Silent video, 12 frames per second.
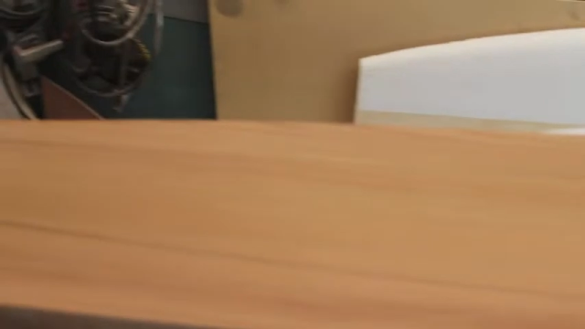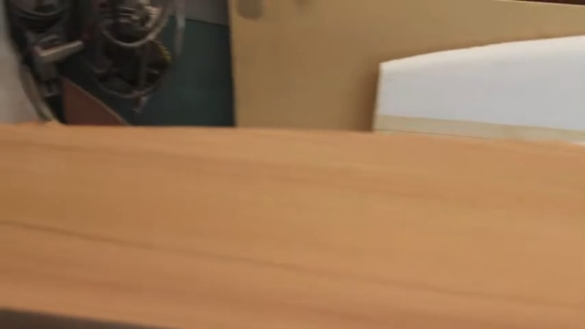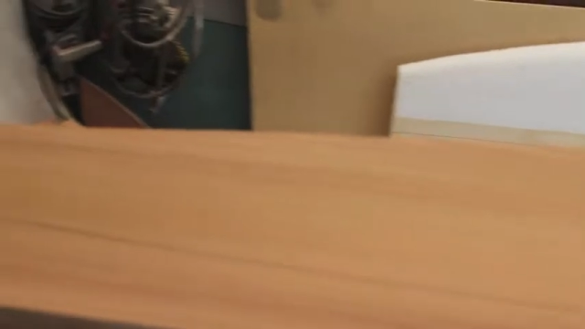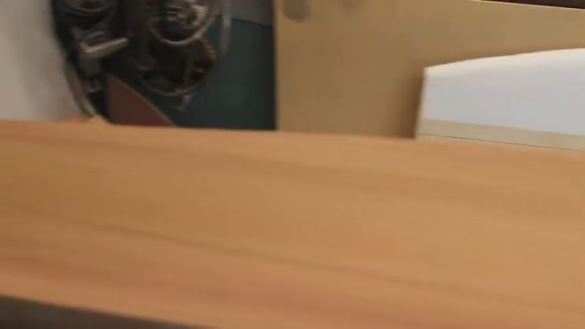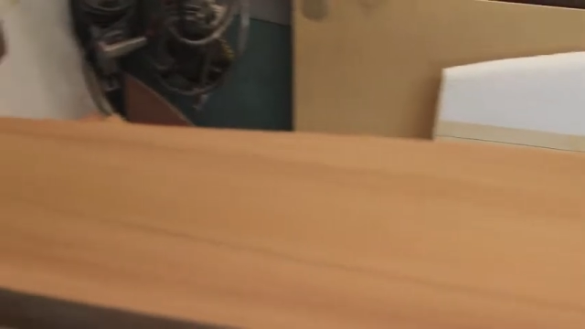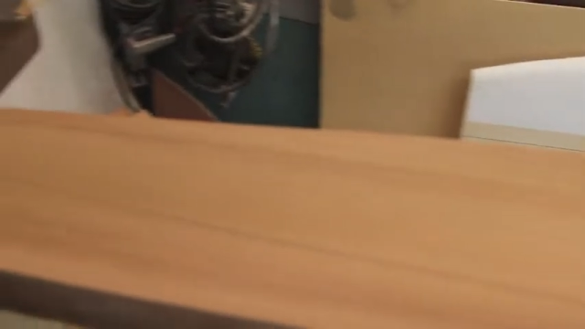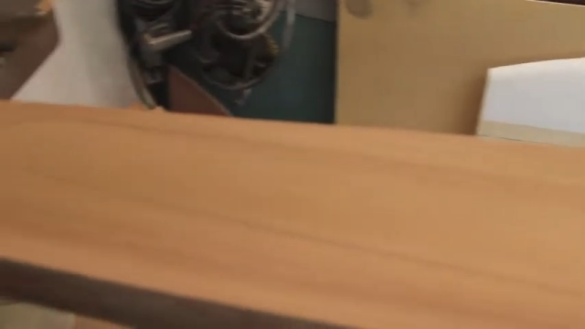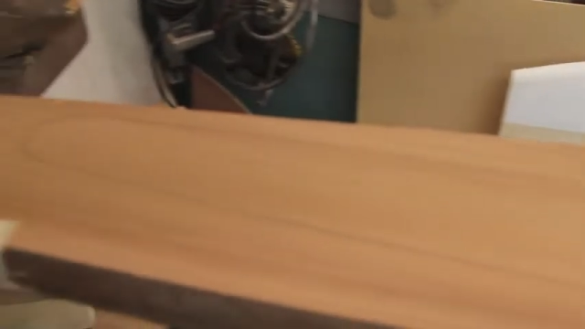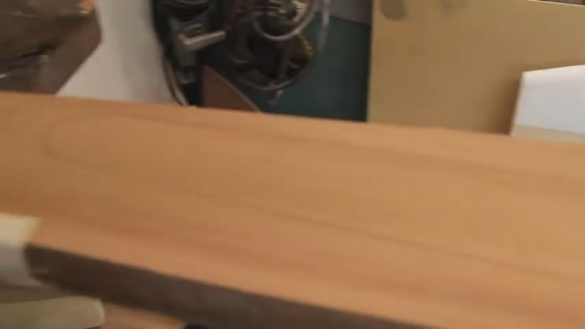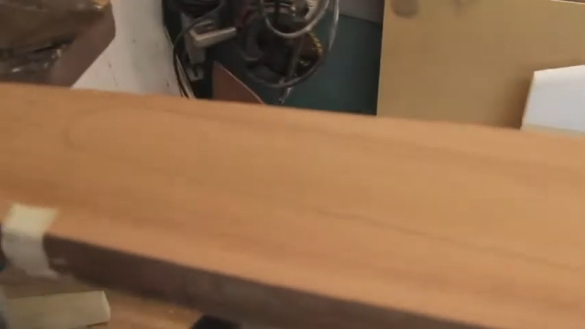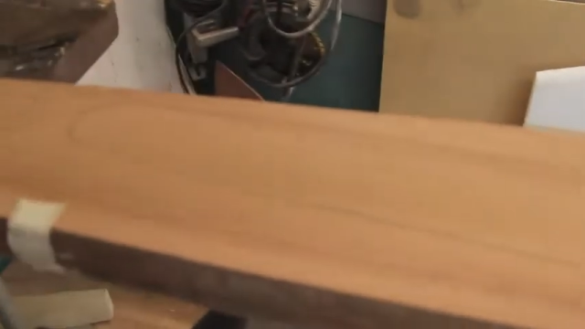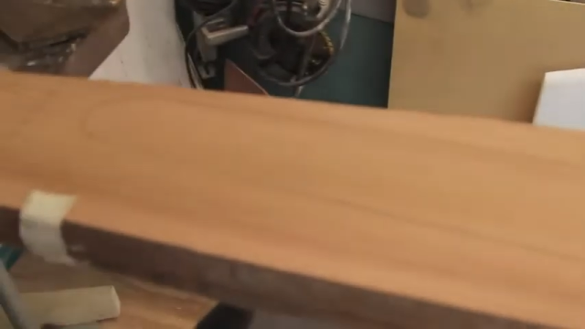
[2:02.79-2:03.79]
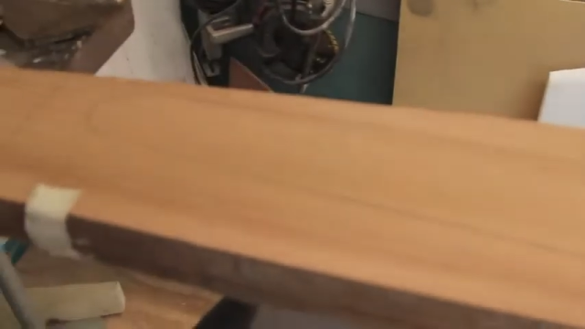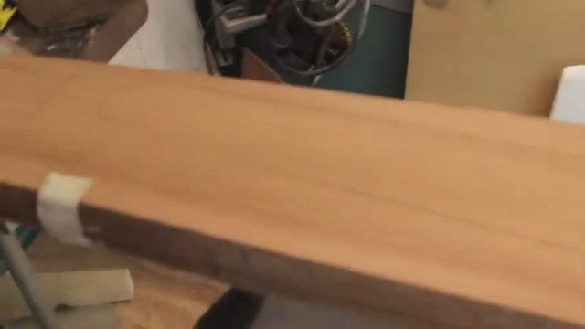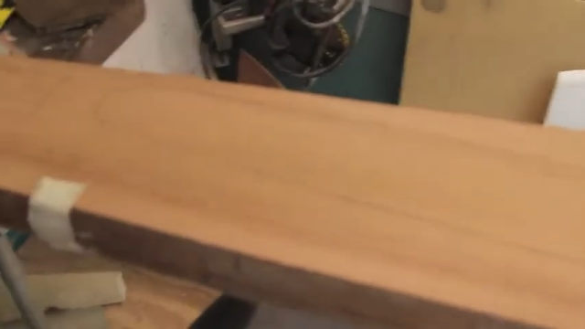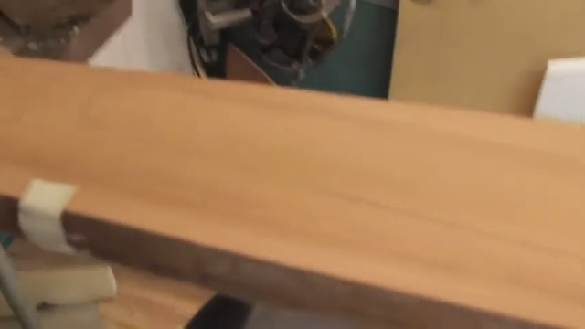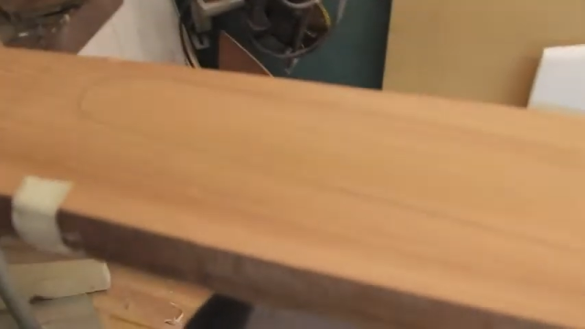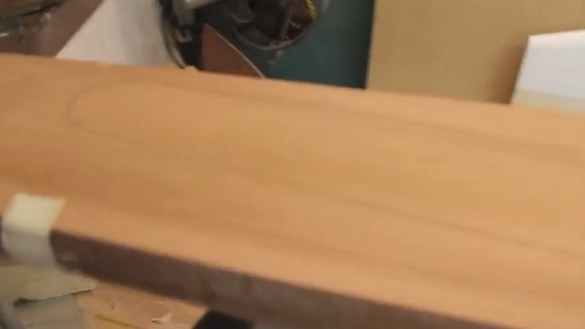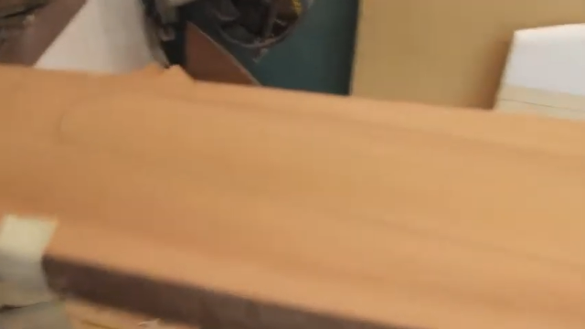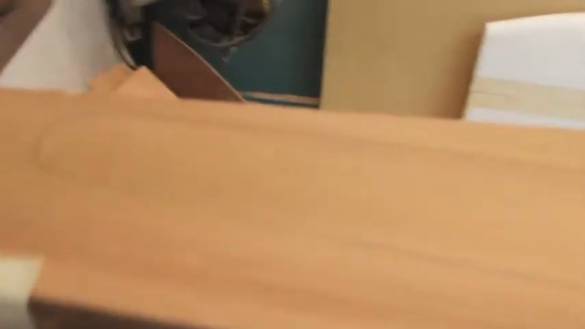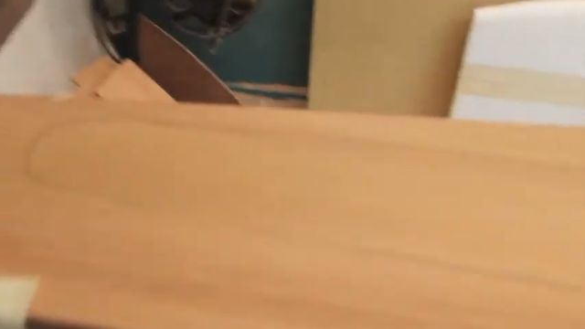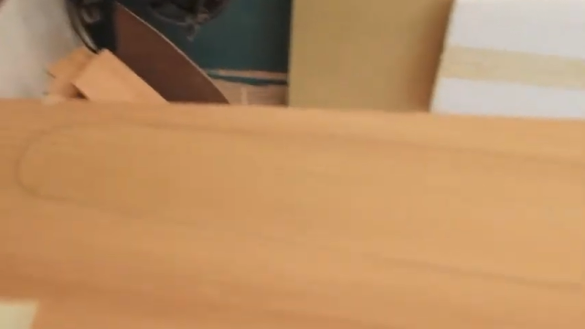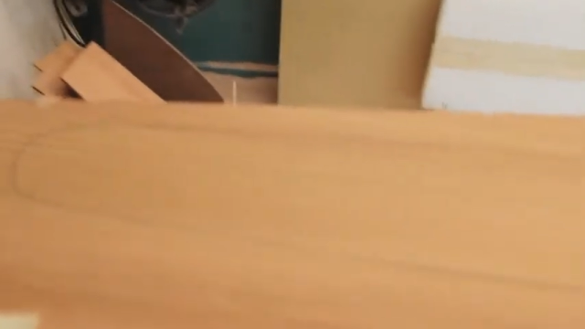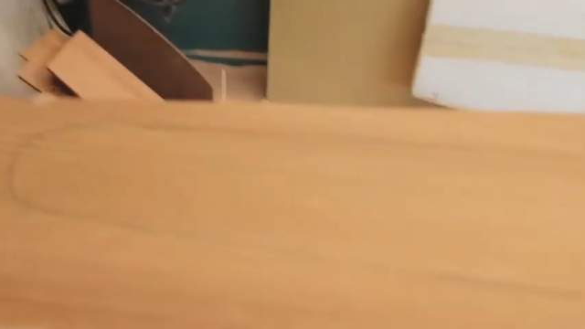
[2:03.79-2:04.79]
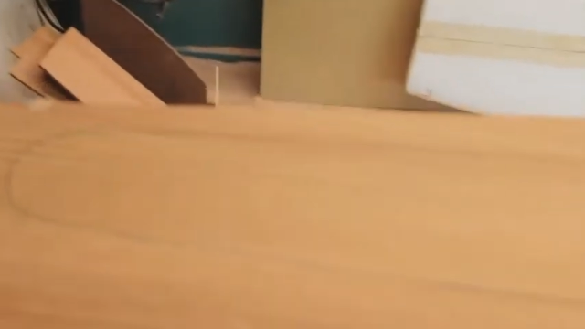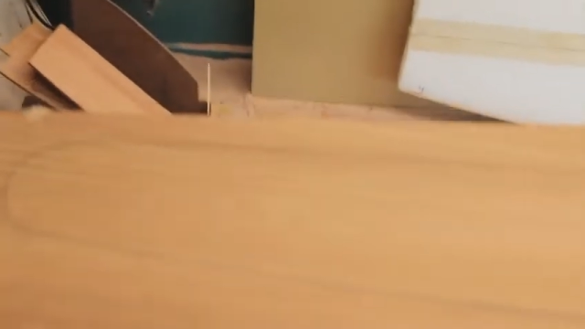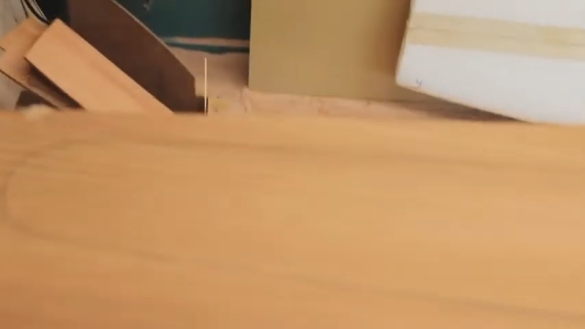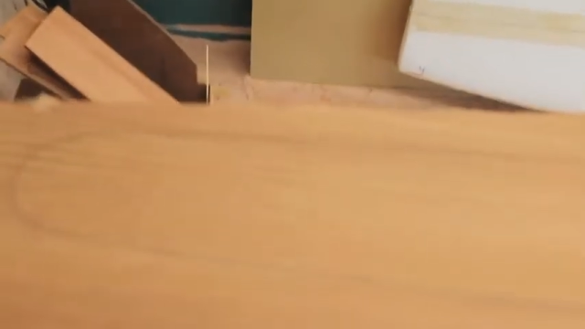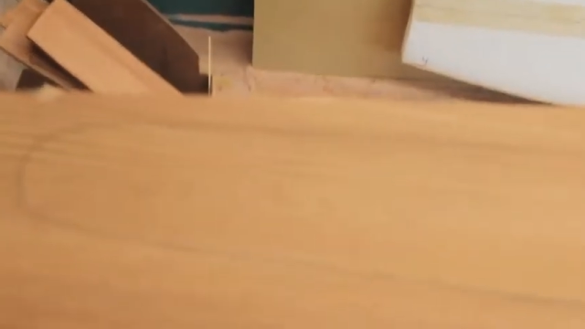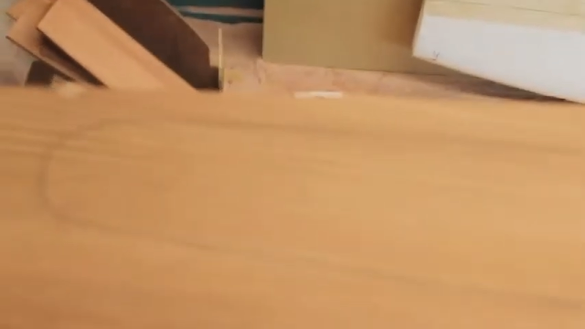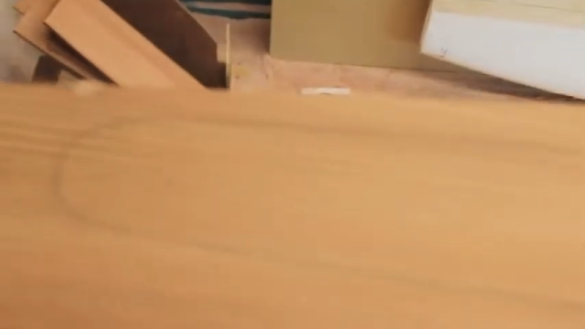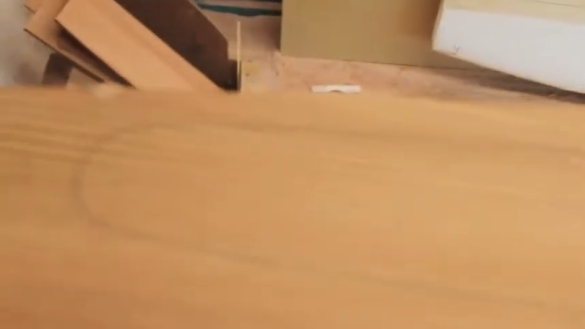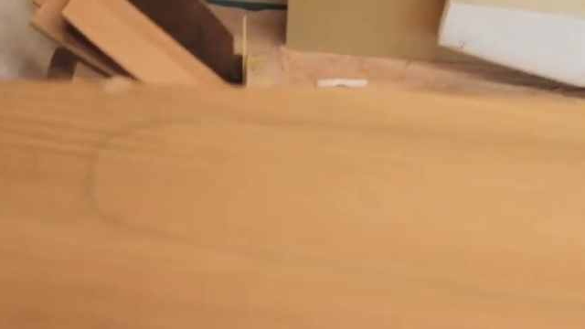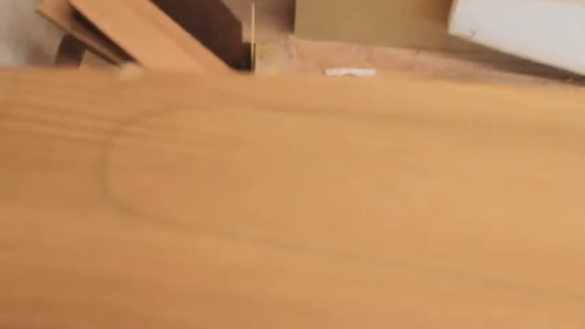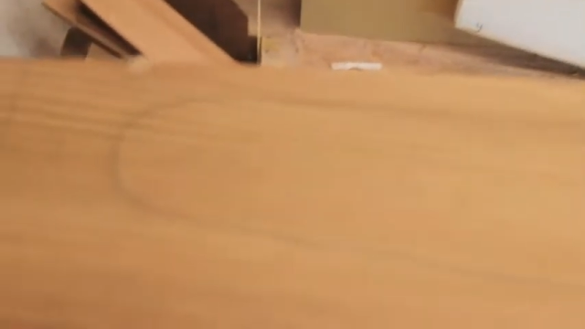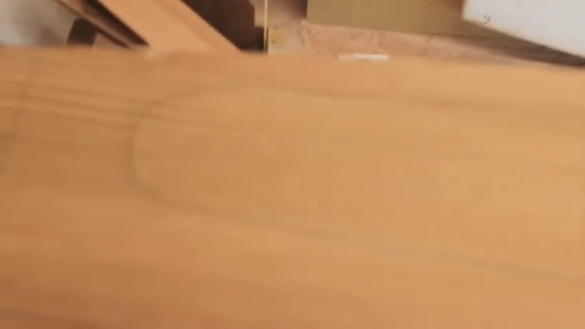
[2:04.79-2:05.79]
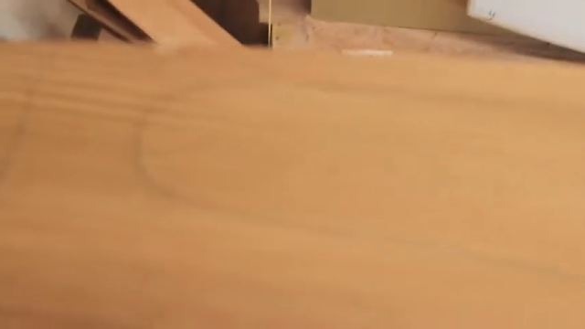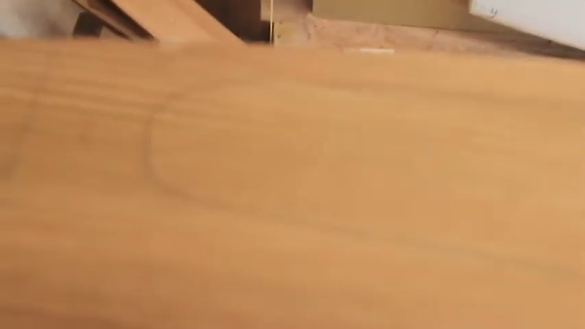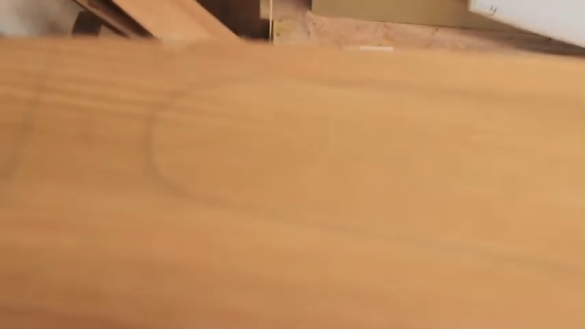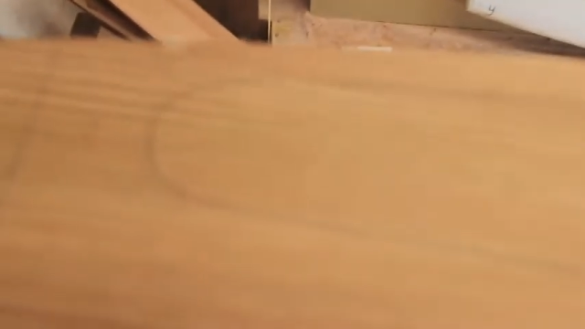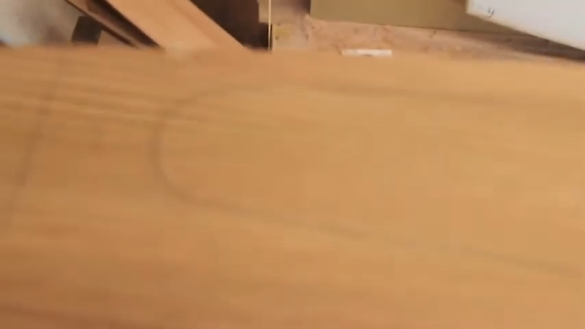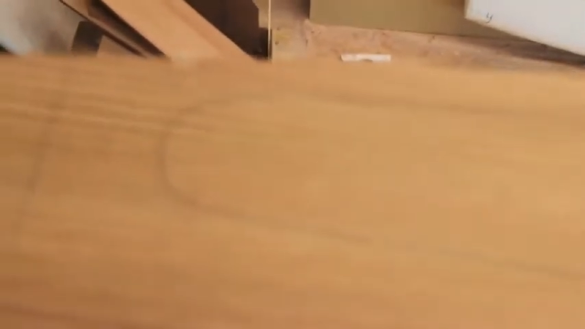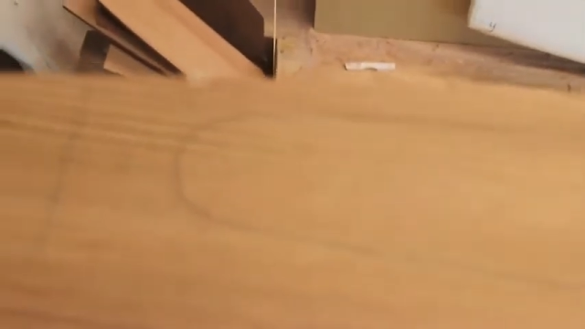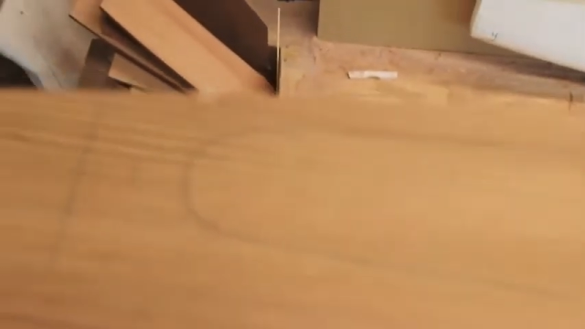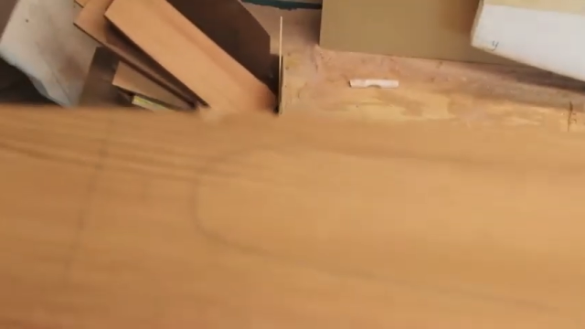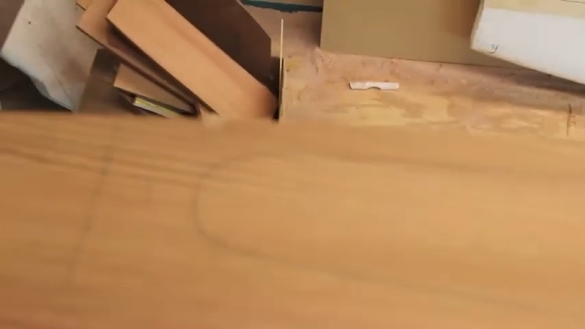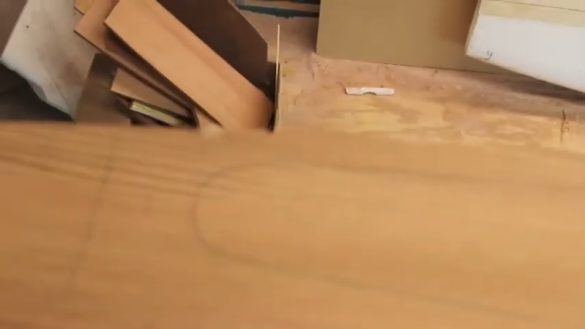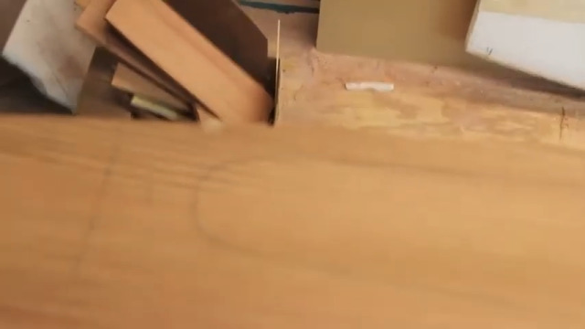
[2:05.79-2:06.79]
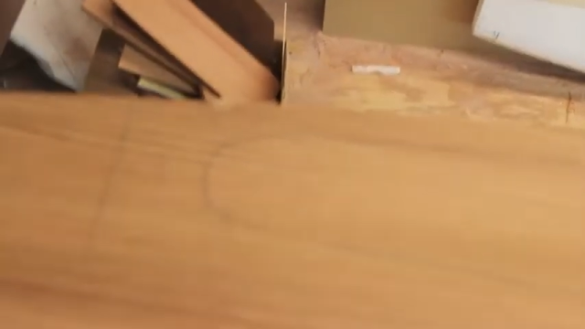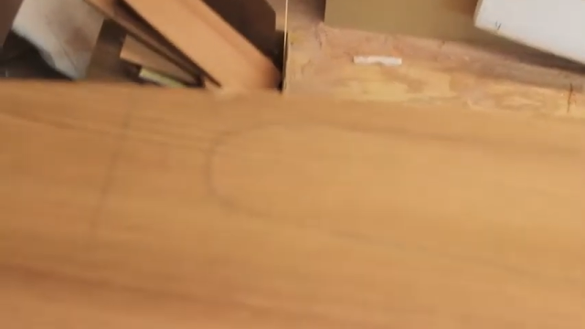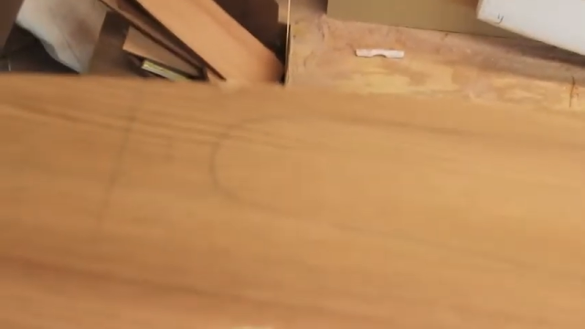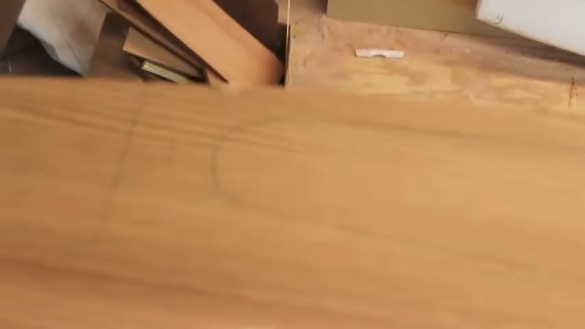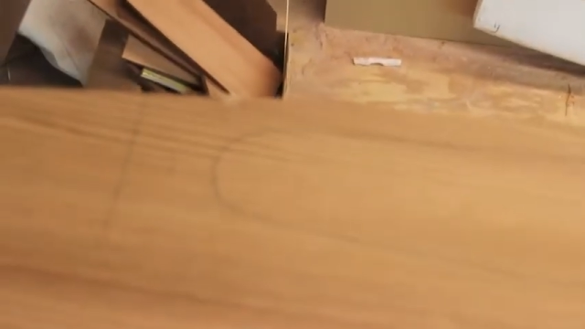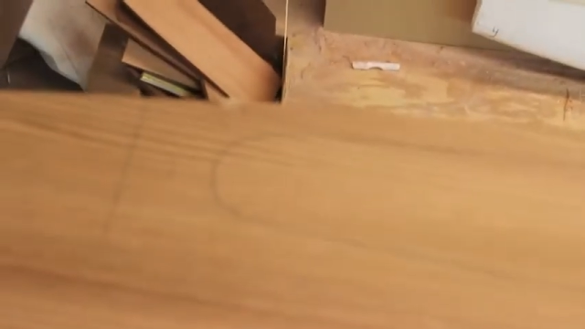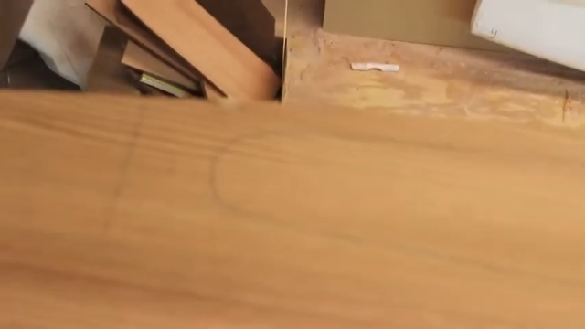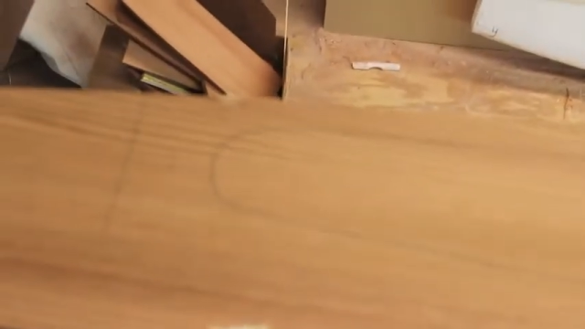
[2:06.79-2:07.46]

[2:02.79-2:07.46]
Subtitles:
Nobody's mouth can be seen.